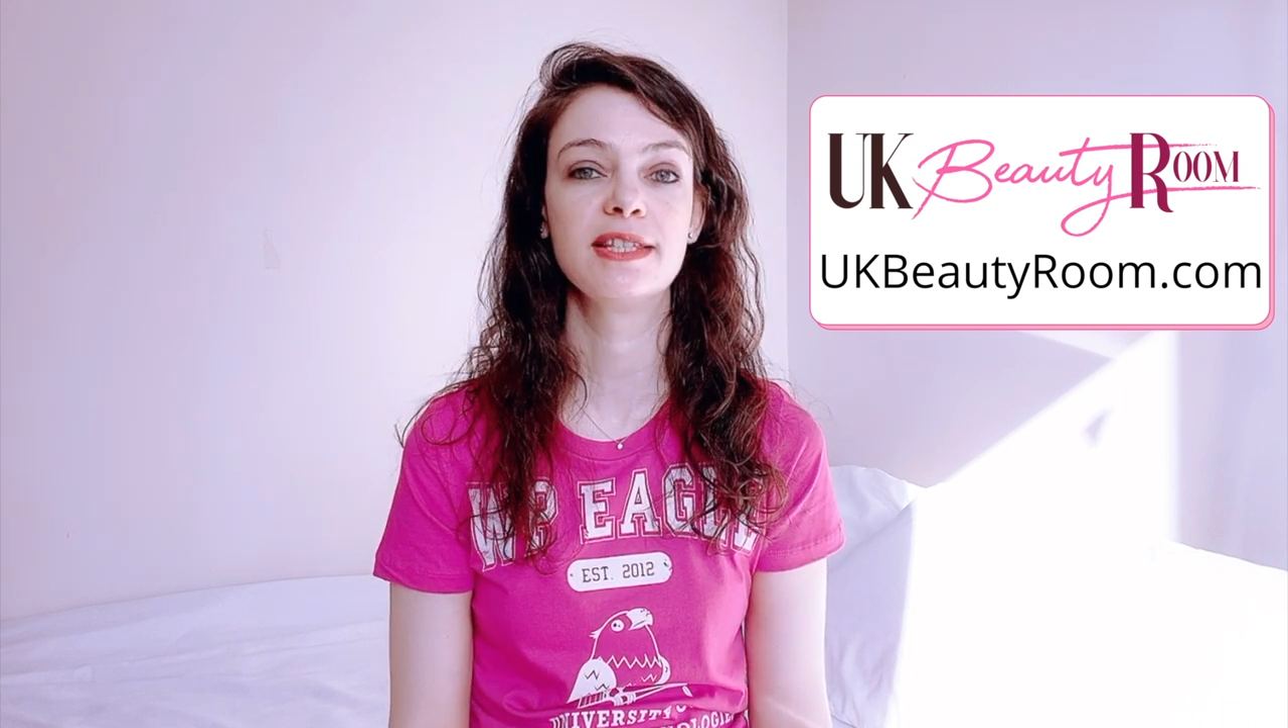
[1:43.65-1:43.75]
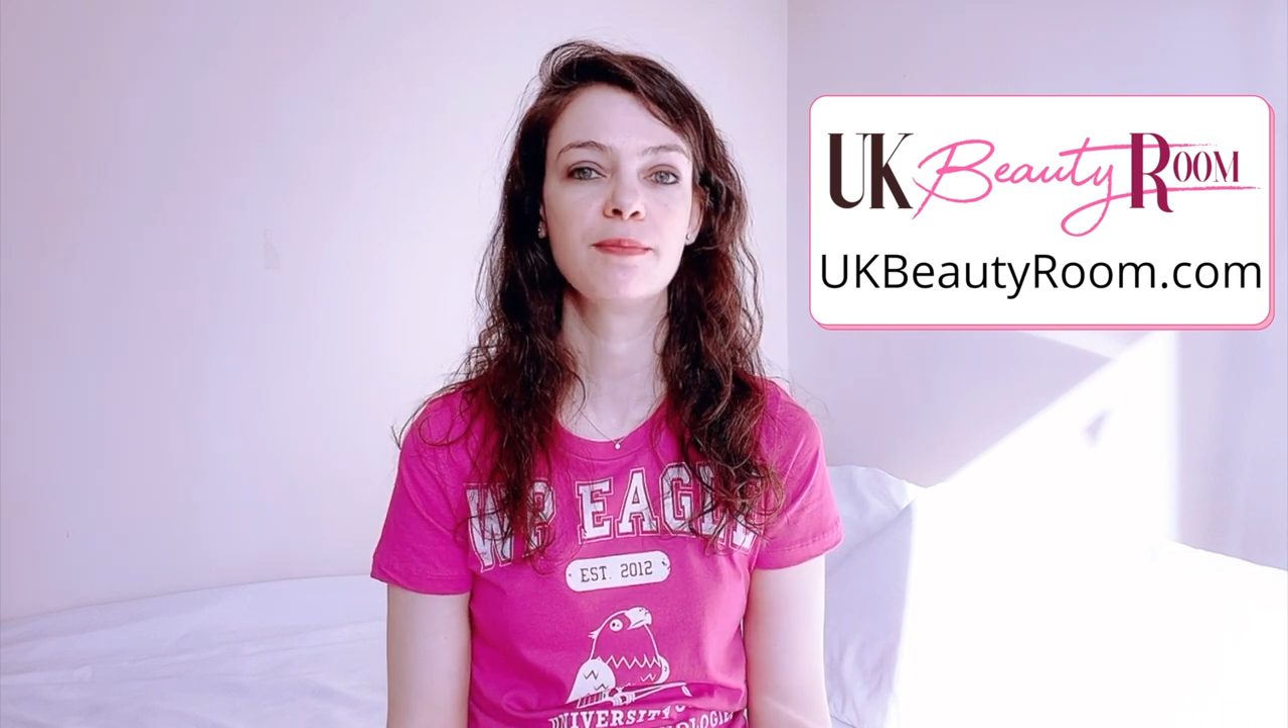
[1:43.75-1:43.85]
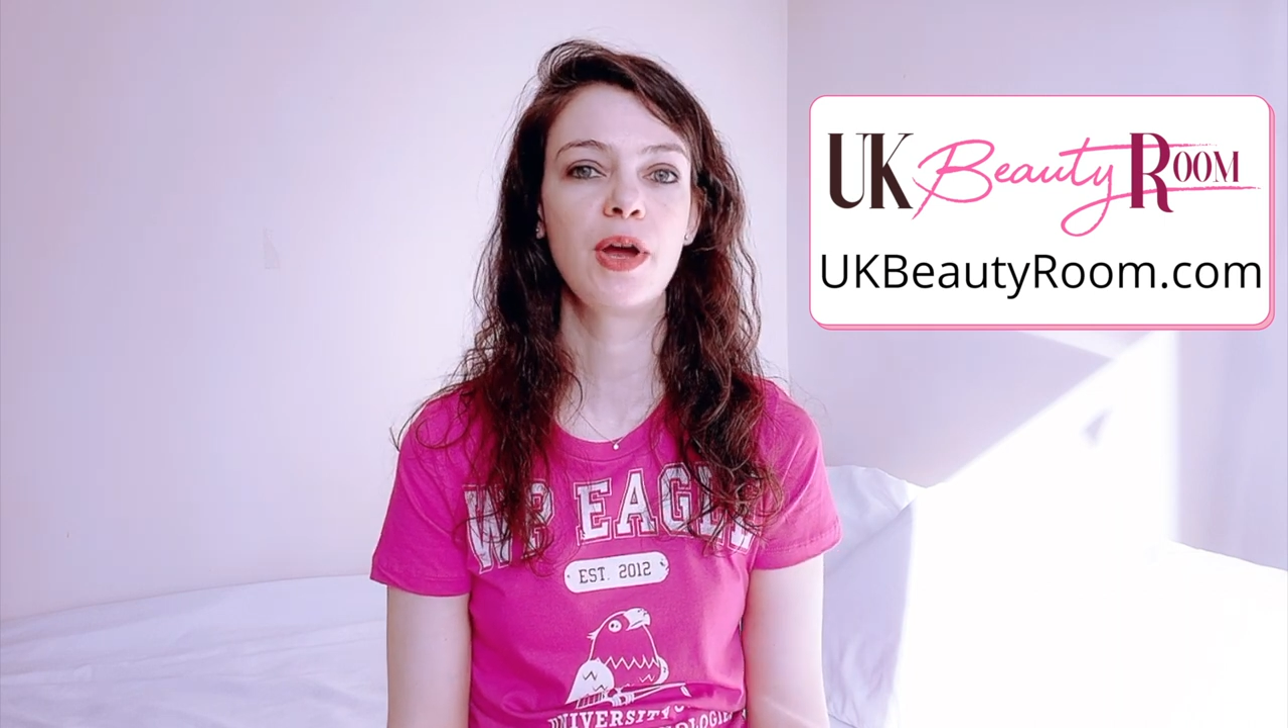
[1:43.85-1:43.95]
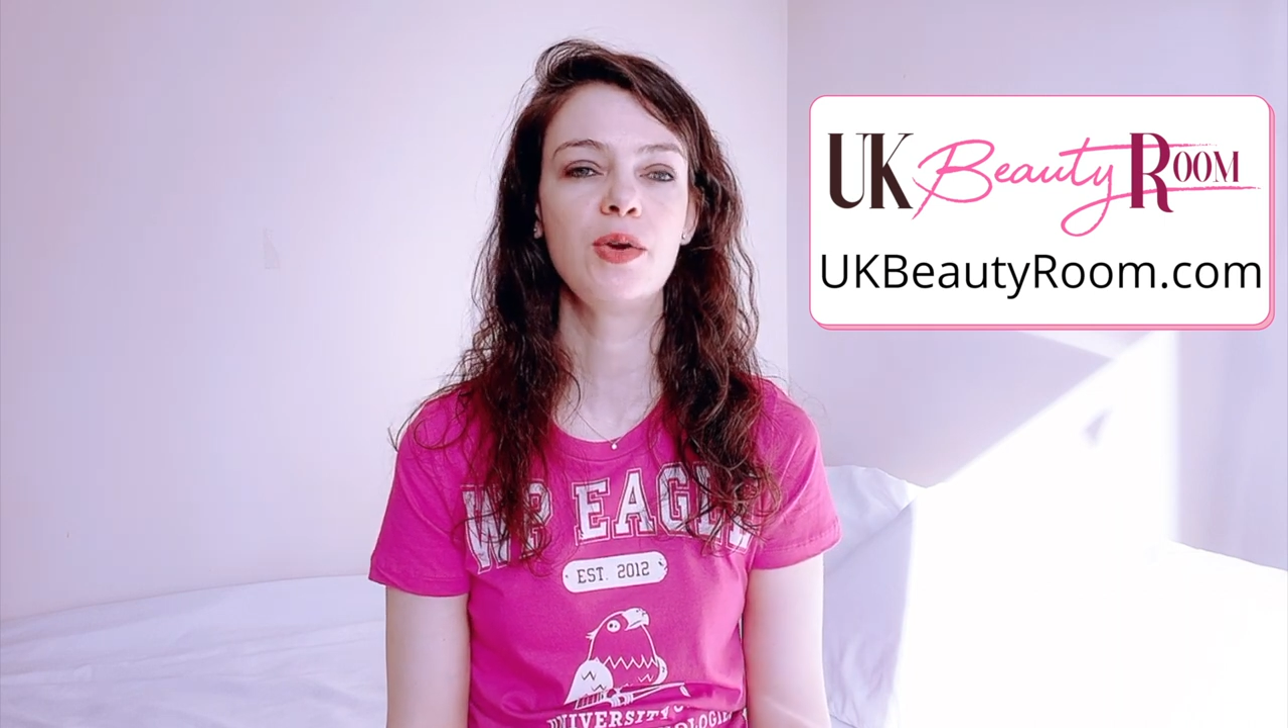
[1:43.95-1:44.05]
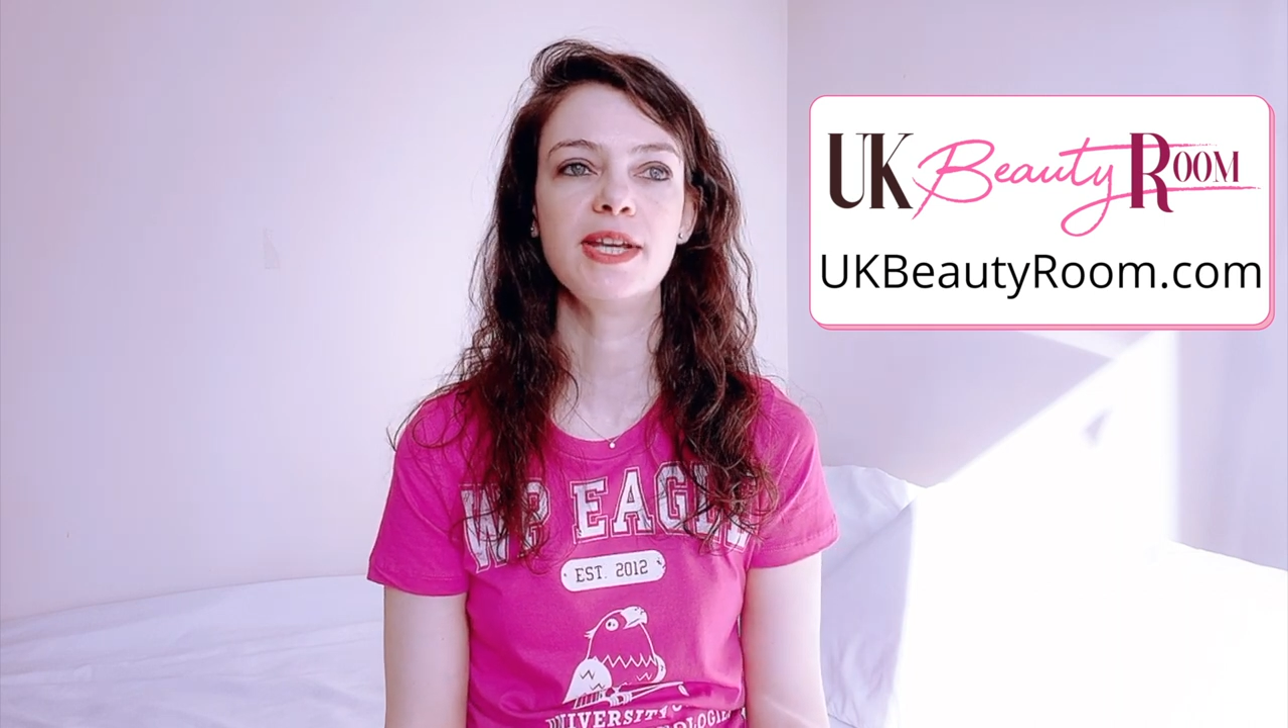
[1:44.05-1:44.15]

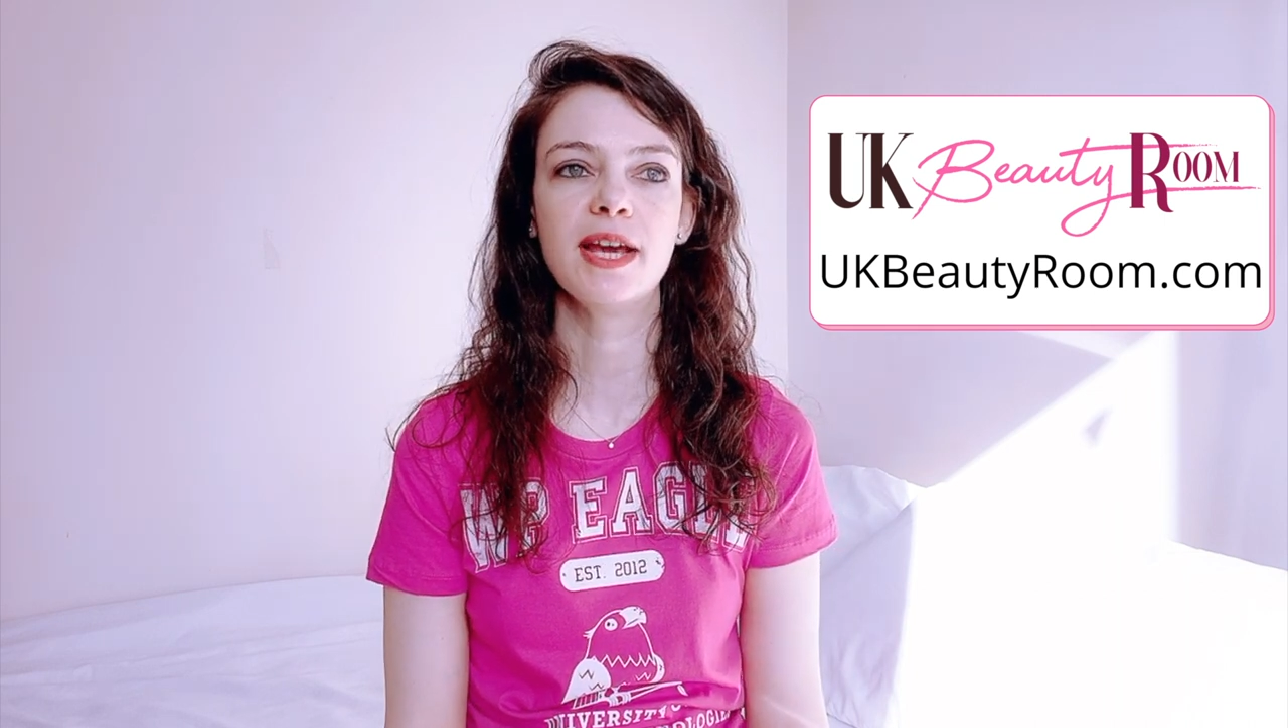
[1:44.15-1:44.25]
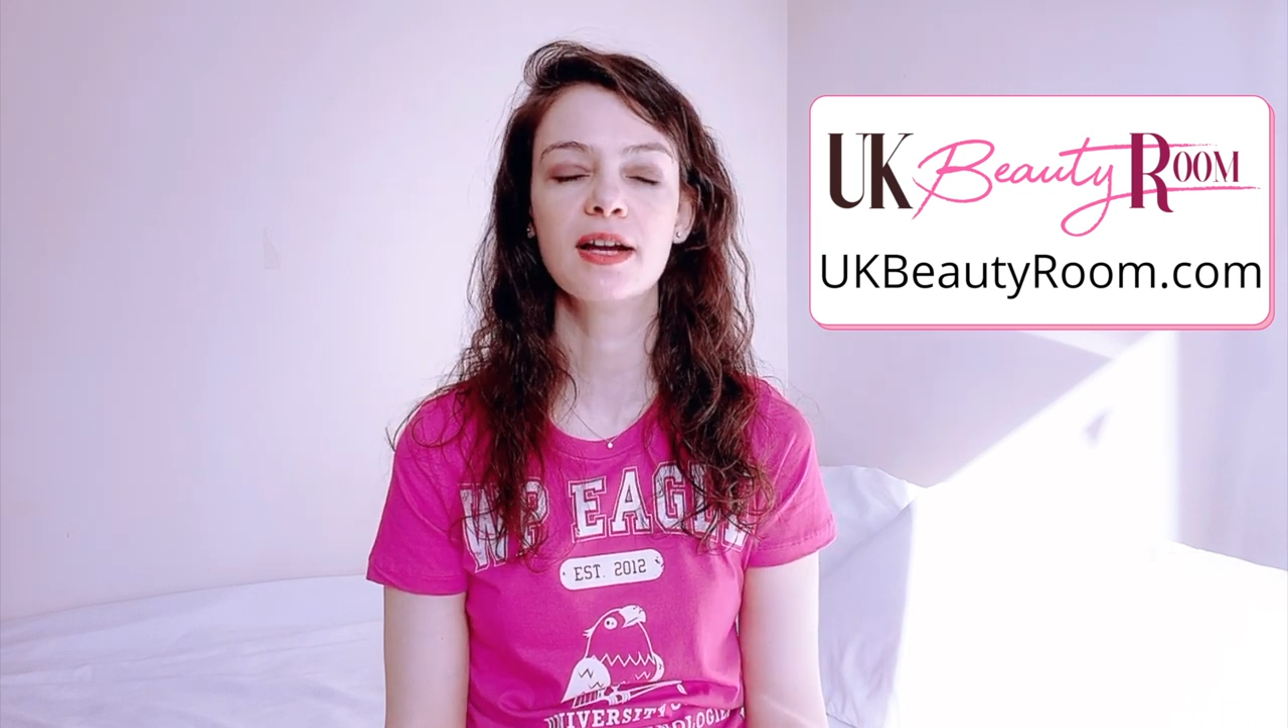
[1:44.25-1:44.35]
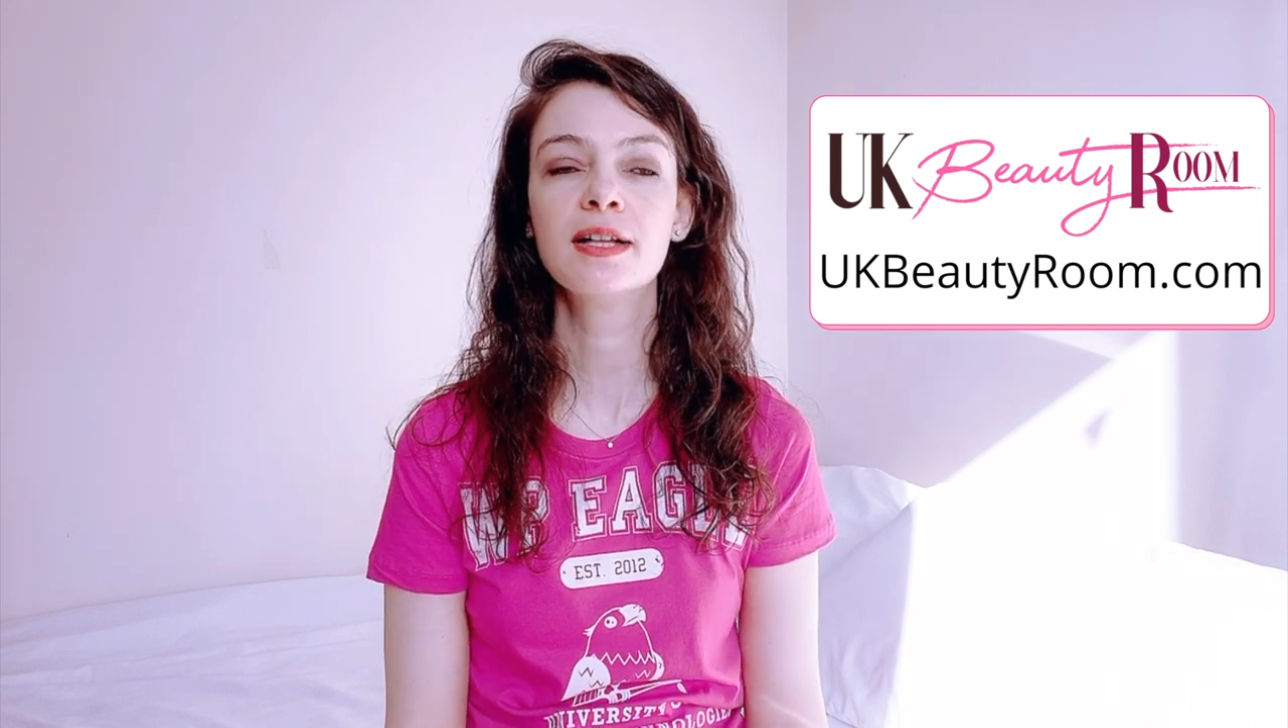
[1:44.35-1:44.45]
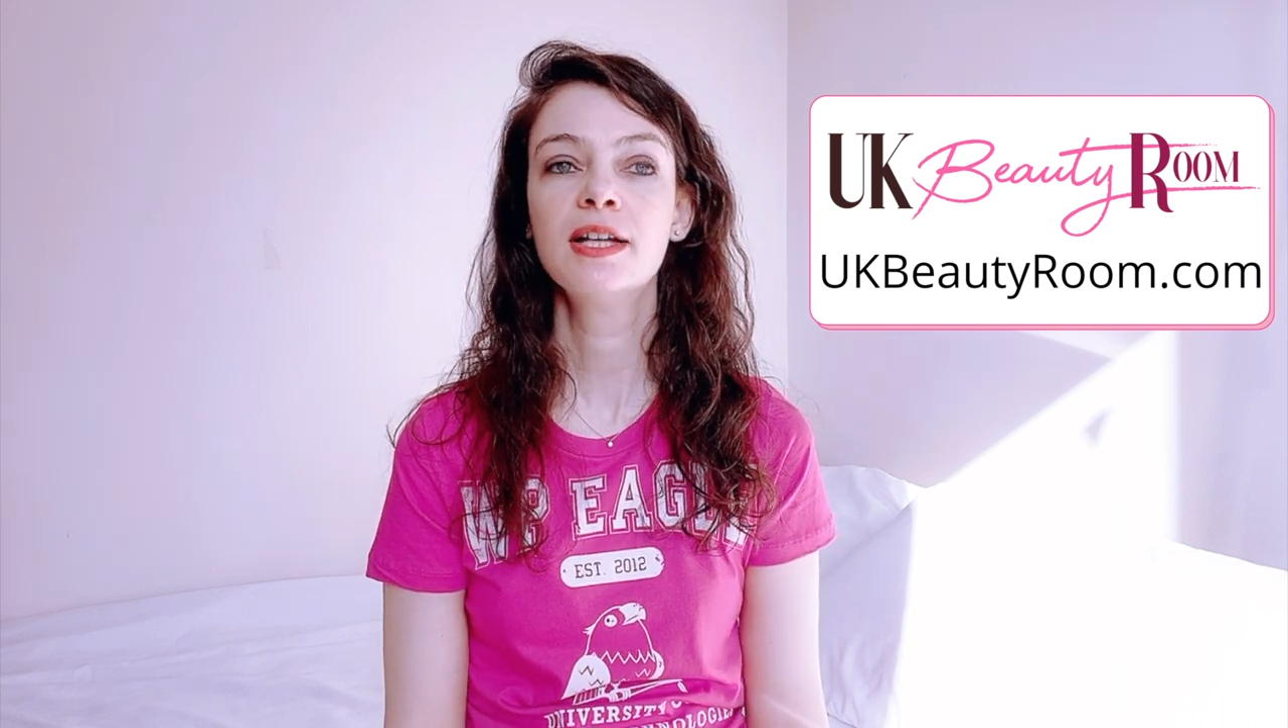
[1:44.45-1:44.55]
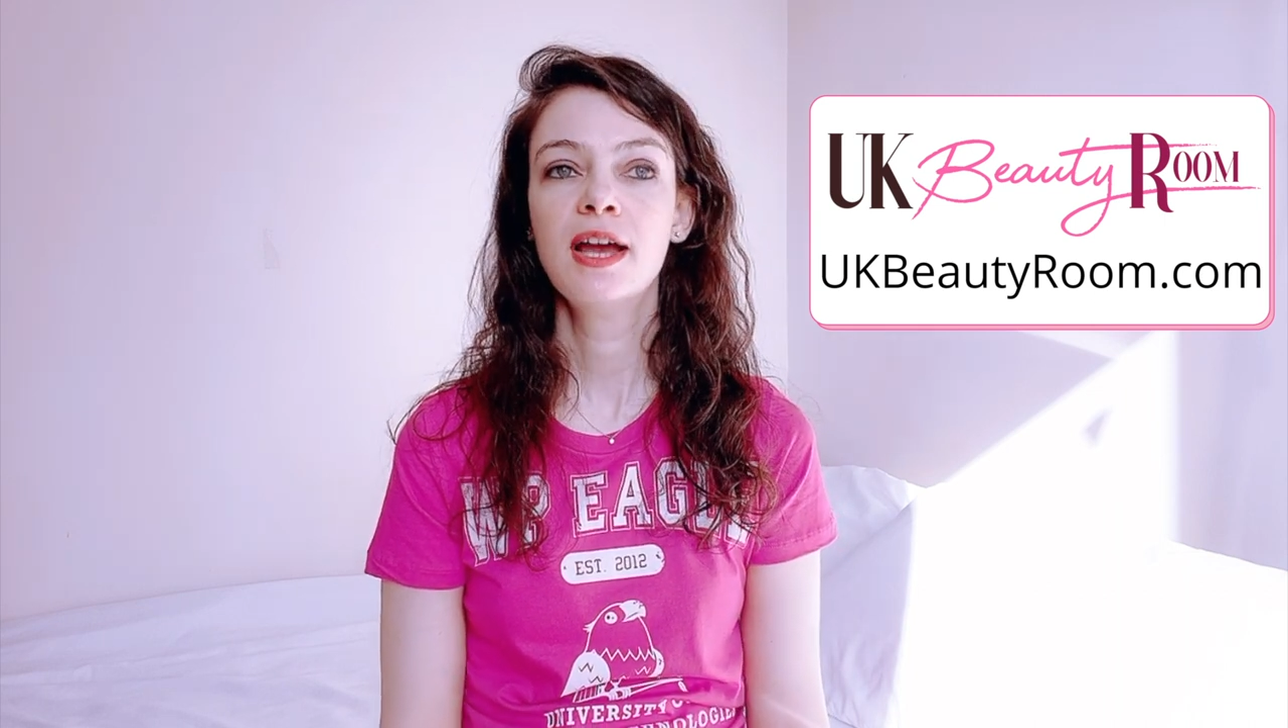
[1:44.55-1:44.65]
ammonia,